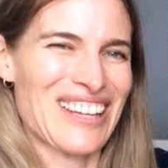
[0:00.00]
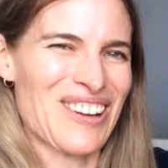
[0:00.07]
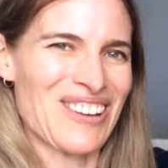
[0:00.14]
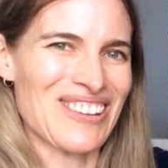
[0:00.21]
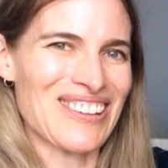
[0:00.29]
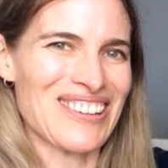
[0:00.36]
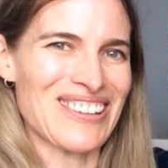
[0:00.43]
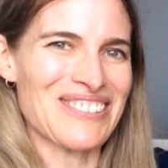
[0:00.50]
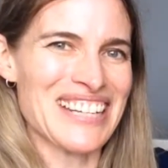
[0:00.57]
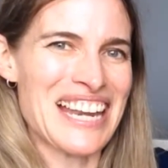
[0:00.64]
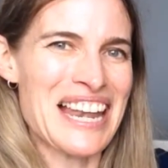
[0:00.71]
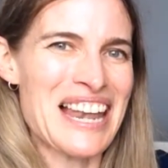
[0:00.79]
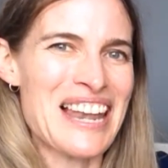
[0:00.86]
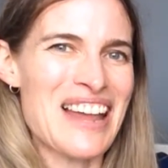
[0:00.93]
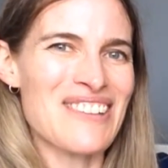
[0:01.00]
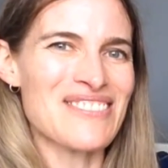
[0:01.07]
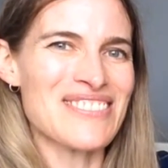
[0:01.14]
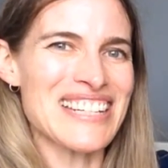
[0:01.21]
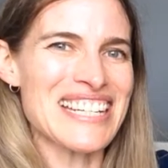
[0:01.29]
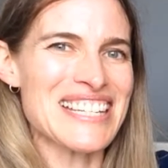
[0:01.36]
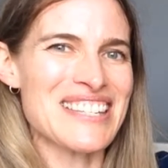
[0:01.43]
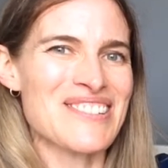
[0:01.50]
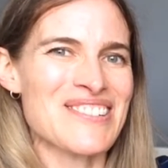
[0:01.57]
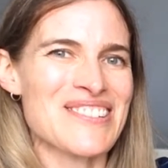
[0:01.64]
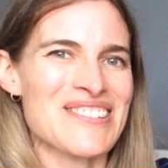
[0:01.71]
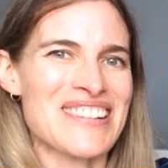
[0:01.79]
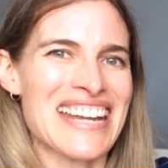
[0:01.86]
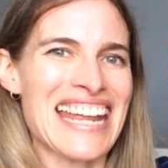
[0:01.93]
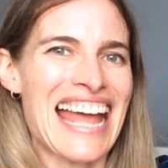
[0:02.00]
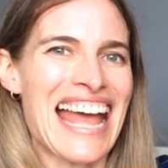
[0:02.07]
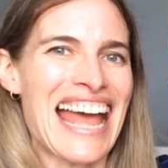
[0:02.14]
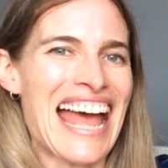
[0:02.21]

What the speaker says: Oh, what a lovely story.